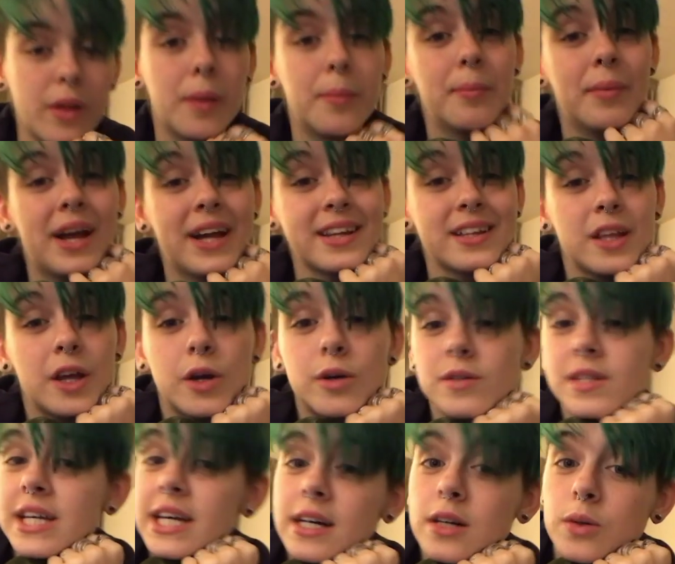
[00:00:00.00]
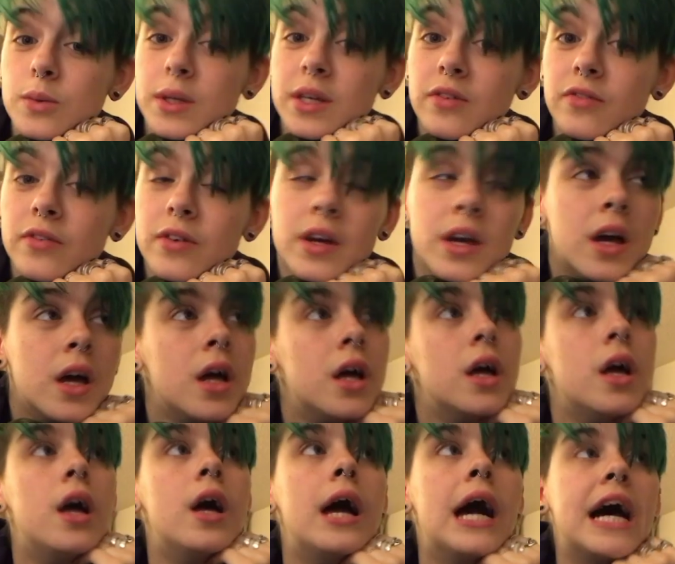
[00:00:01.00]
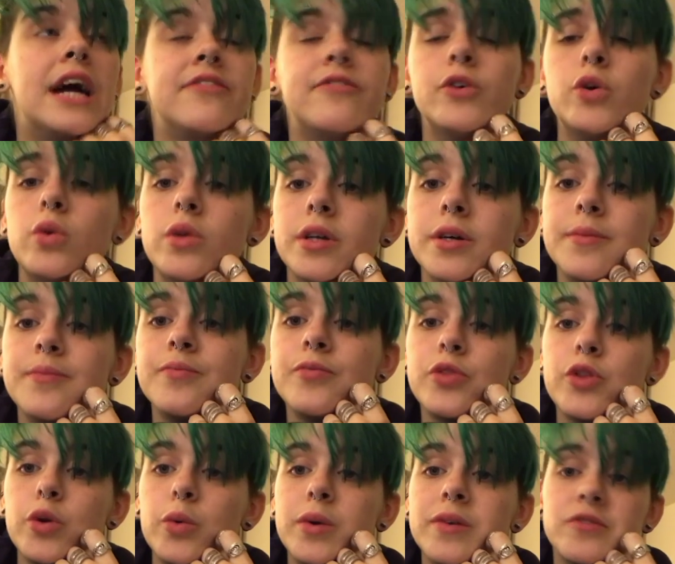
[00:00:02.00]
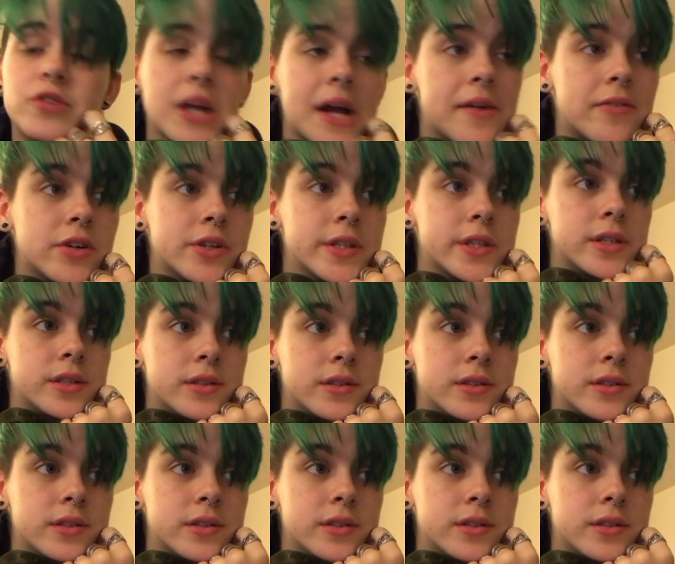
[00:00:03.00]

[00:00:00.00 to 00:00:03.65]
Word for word: back in the hotel, we've had food, we've traveled,